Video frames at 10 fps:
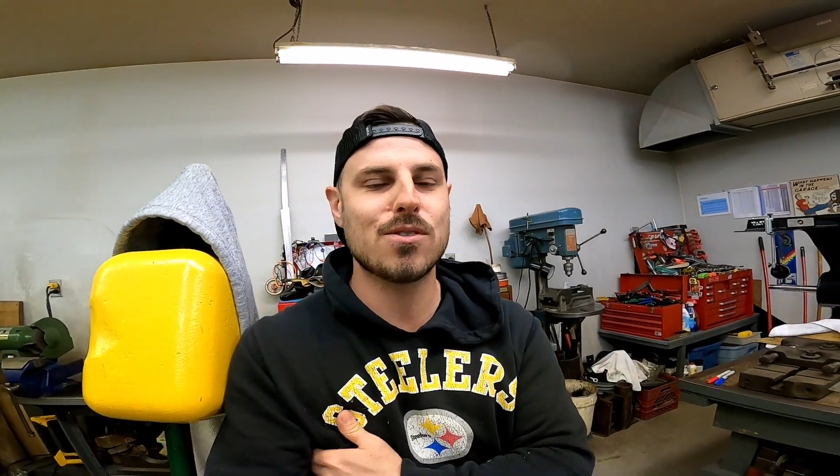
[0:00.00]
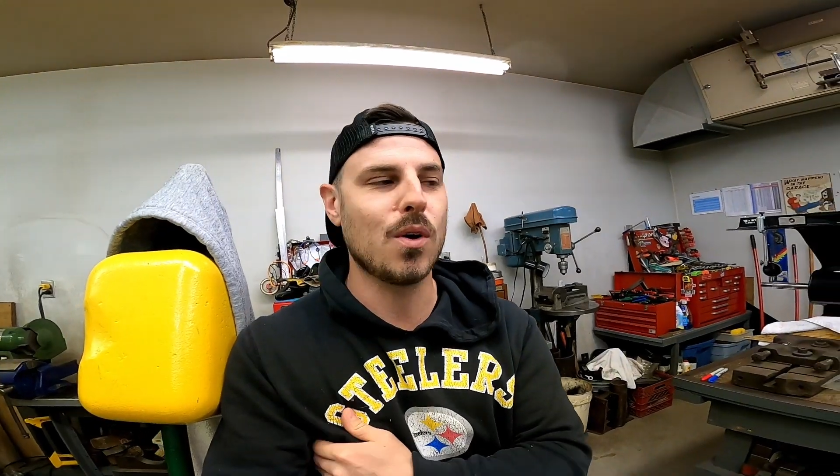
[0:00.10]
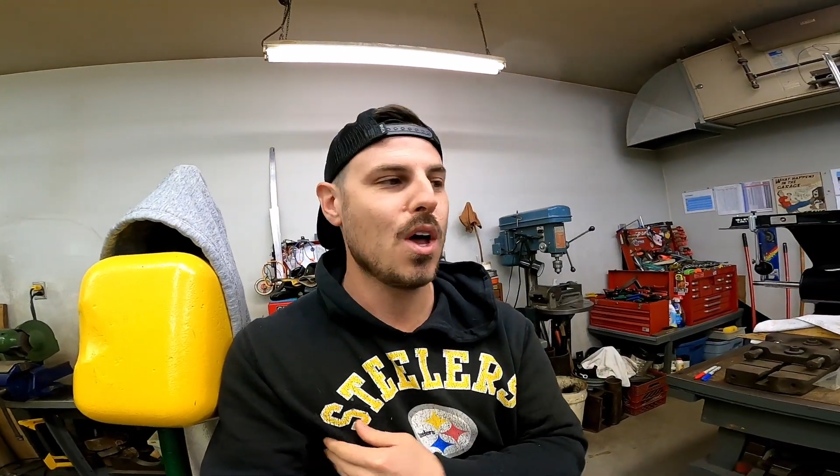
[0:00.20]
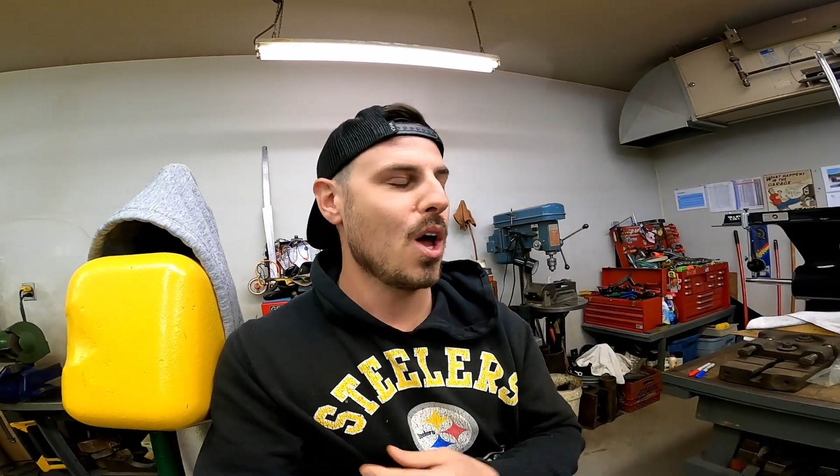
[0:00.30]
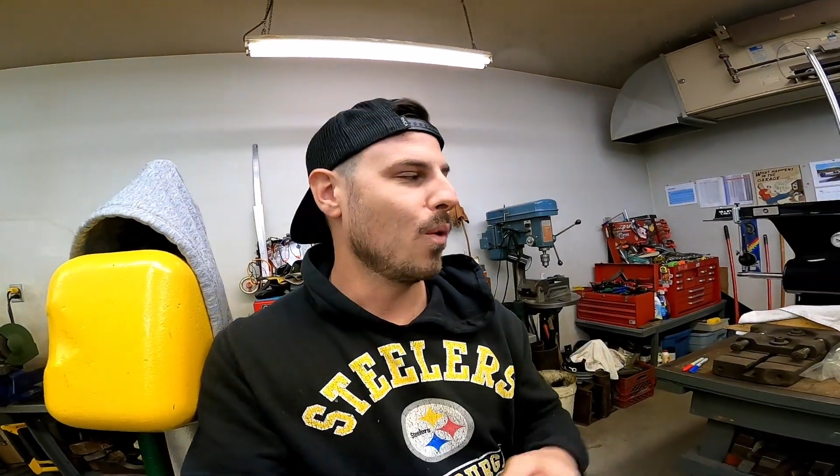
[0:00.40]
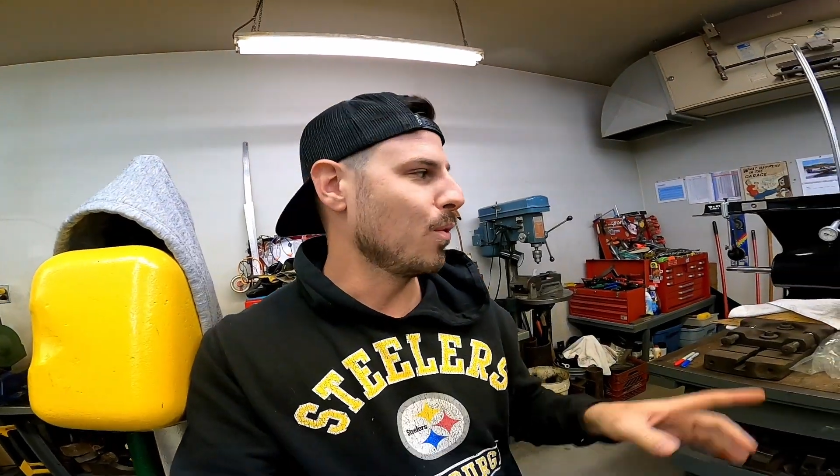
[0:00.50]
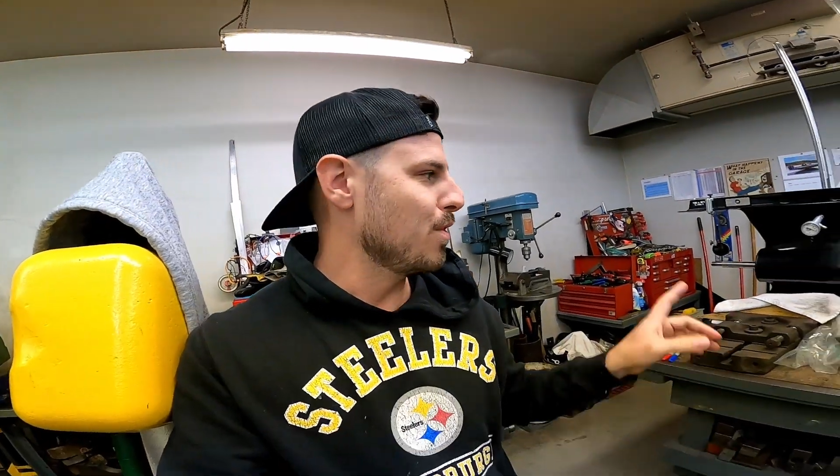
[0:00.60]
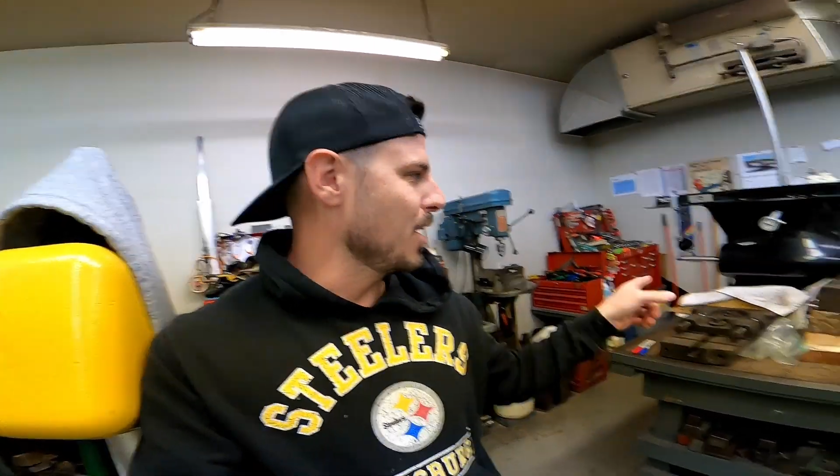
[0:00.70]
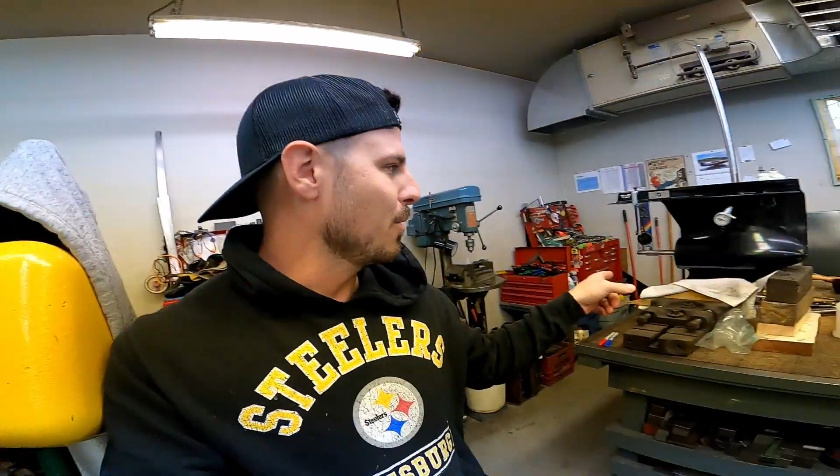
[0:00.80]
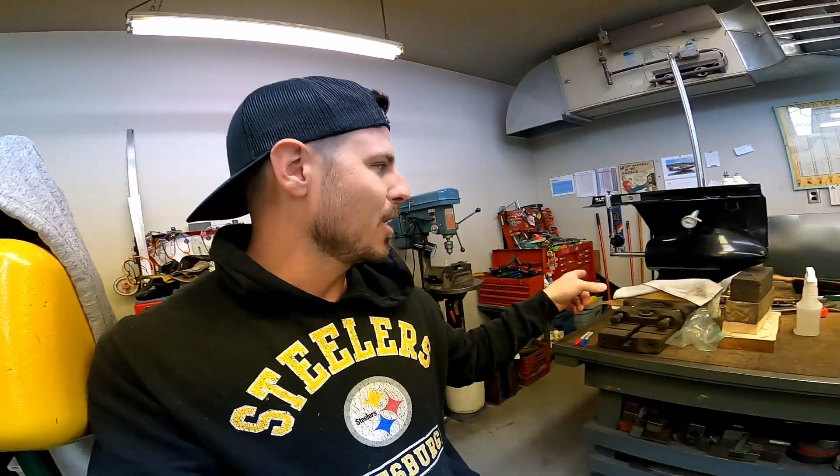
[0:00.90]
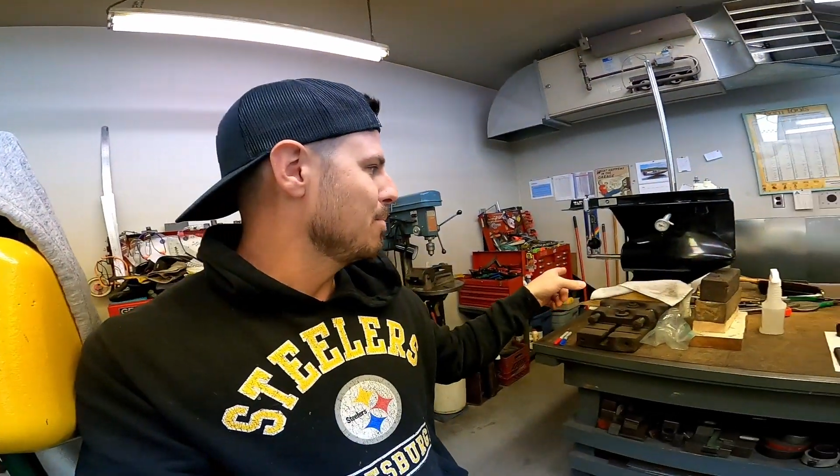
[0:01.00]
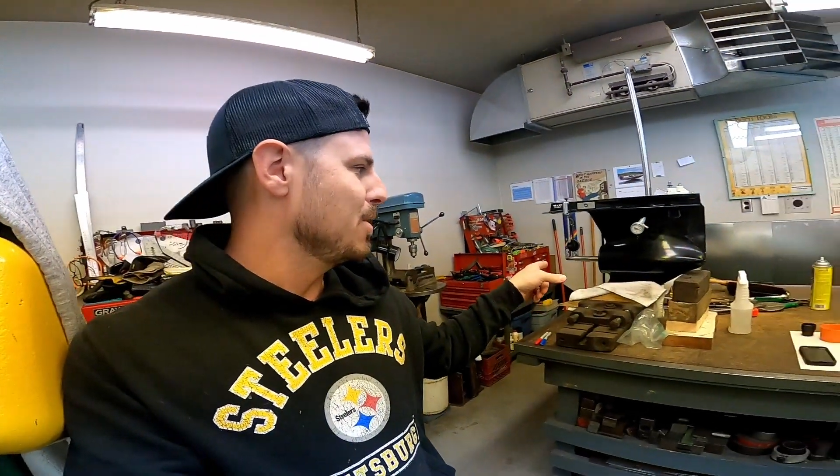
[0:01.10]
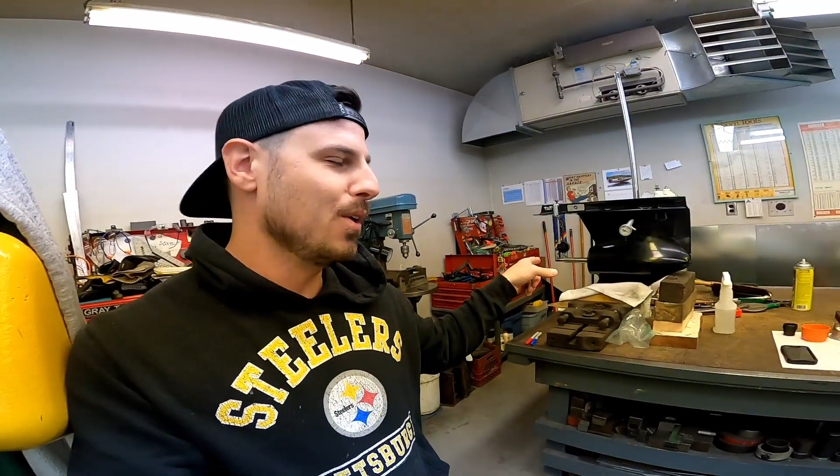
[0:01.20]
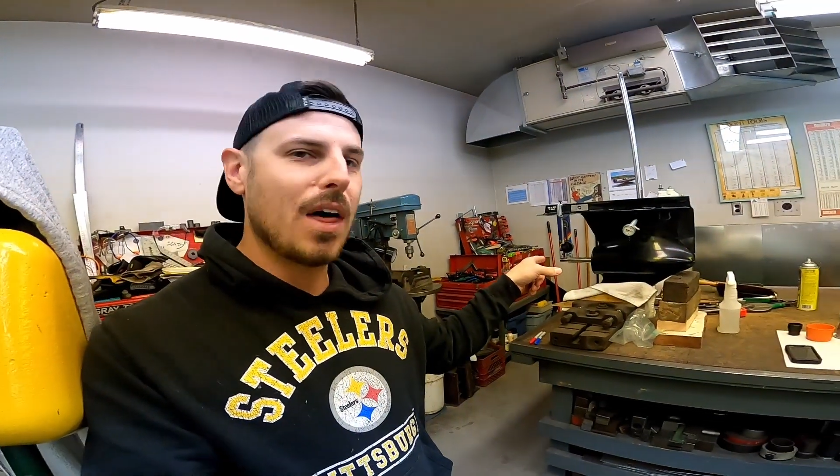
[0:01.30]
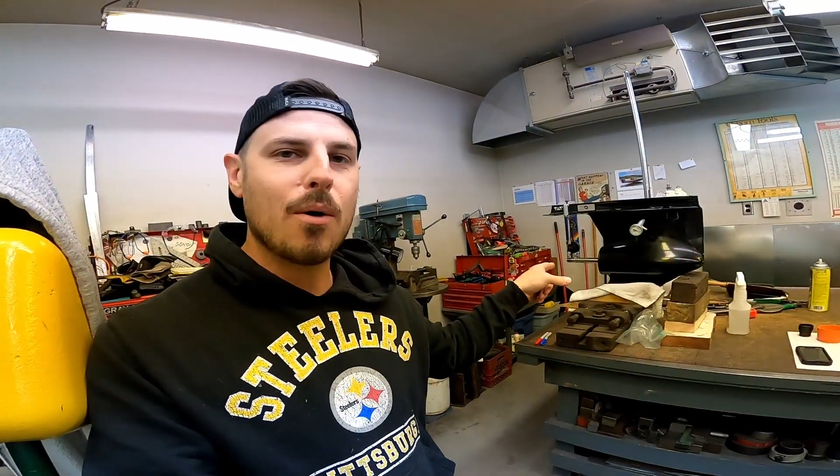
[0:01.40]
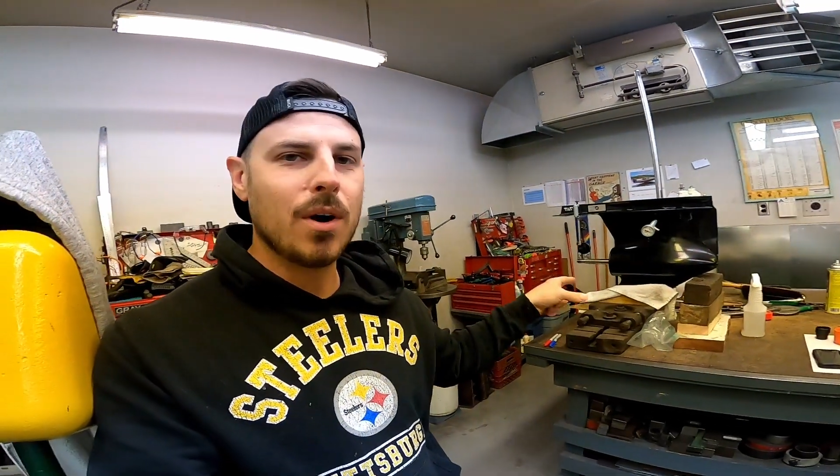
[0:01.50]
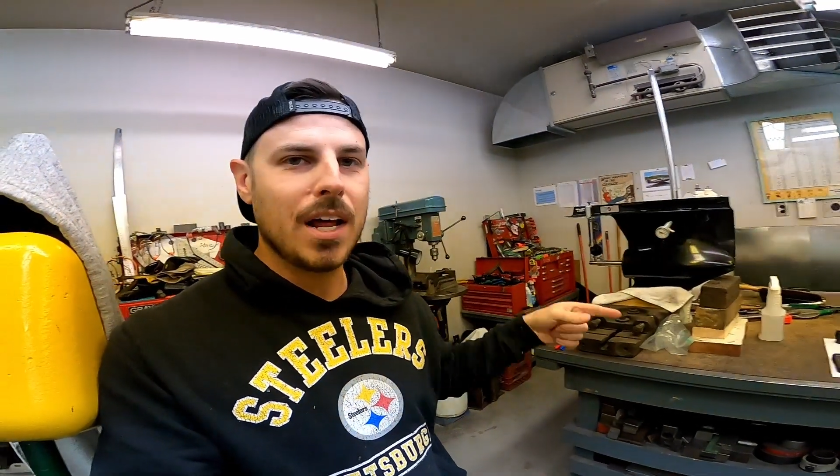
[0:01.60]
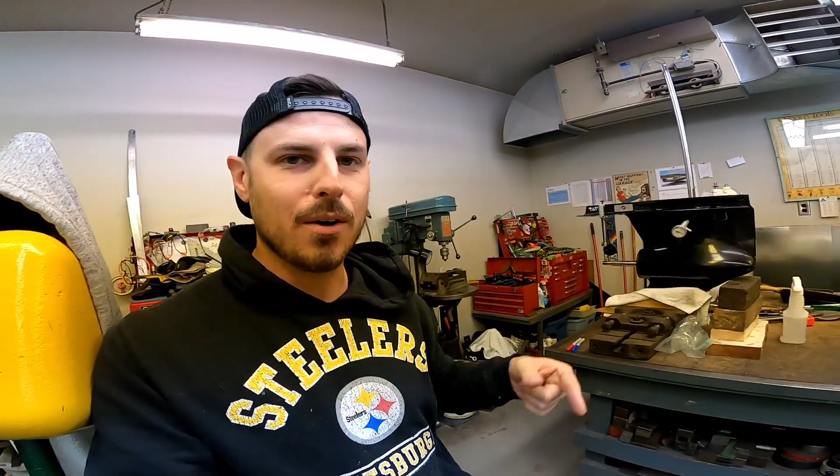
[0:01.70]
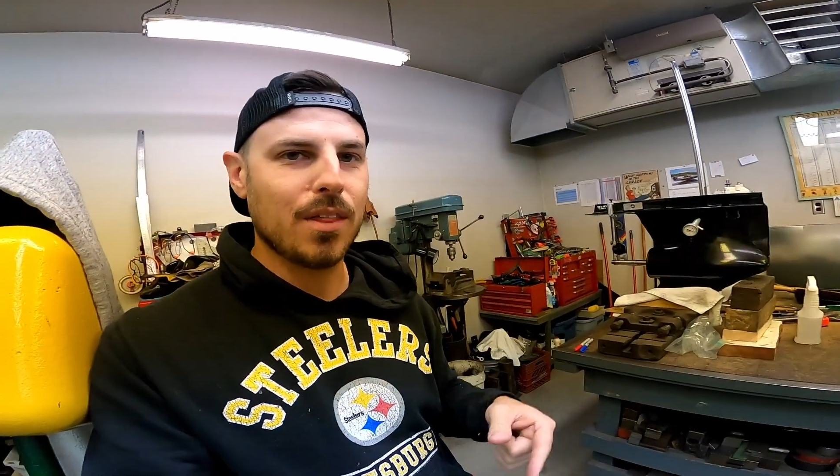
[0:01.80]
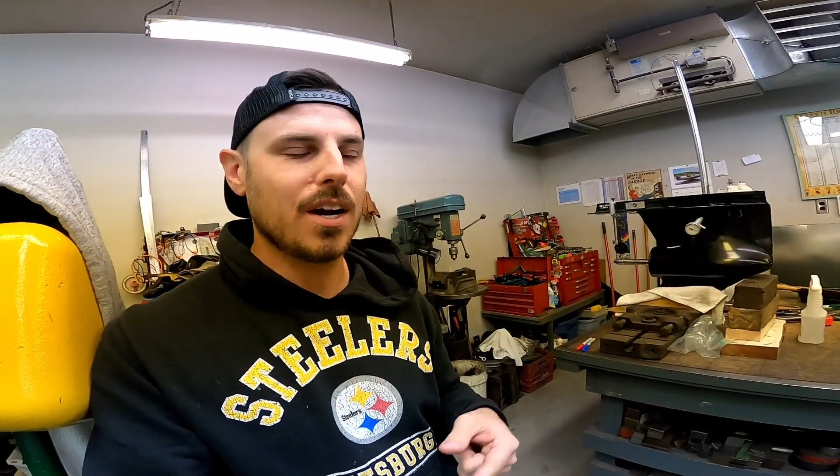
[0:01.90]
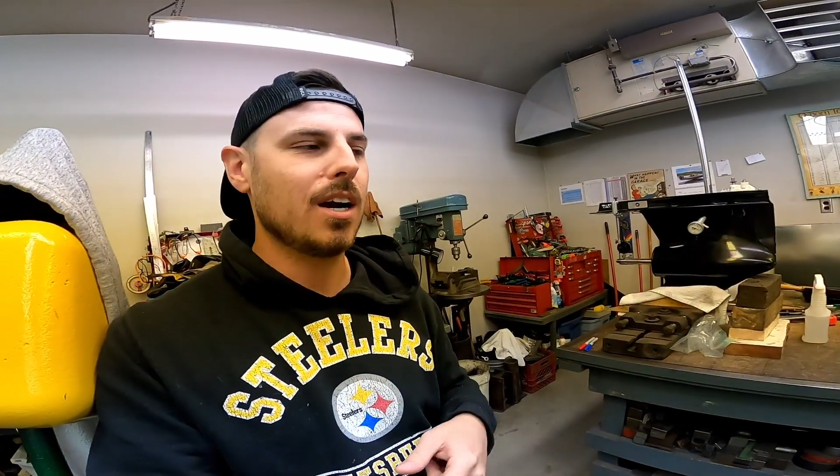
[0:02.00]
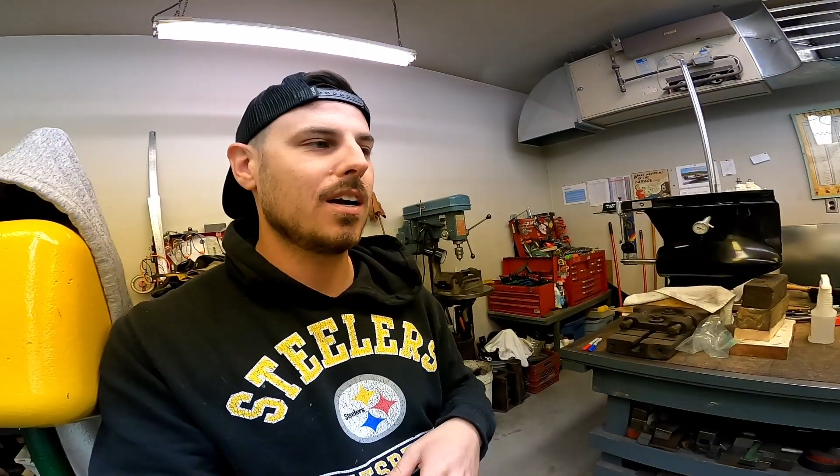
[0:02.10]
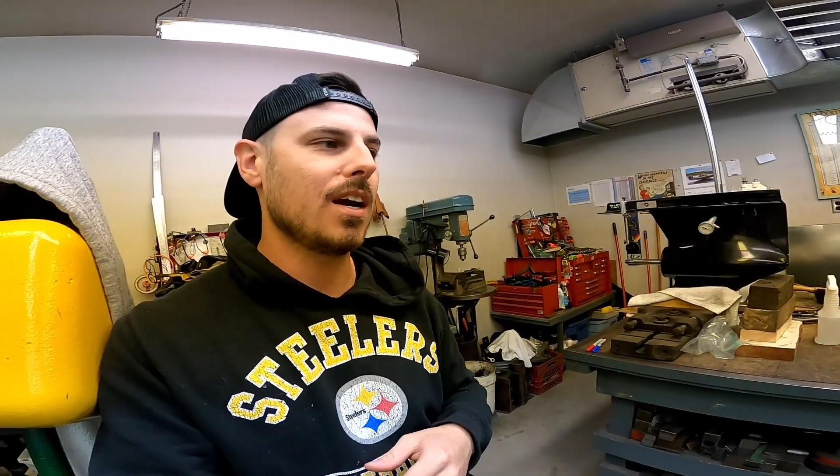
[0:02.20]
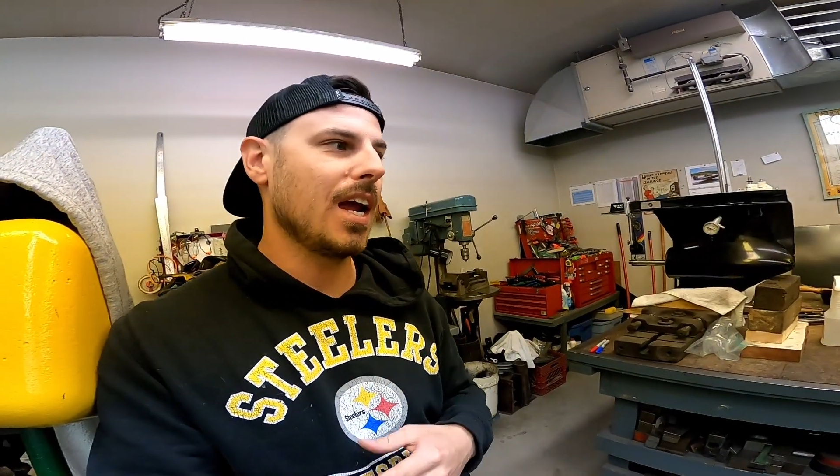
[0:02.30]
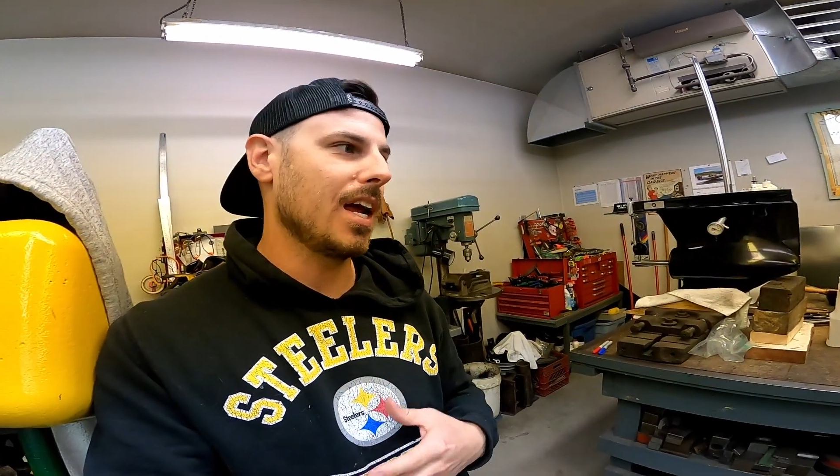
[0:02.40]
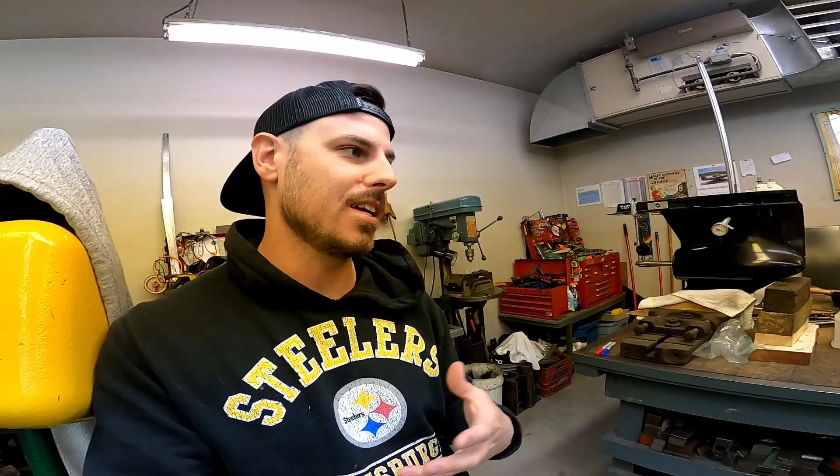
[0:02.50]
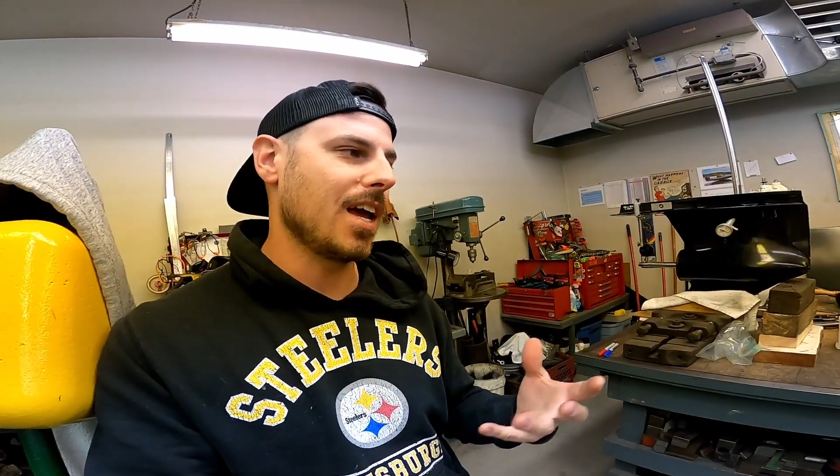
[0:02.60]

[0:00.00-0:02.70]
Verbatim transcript: So we're thinking we're gonna peel that one out of there and,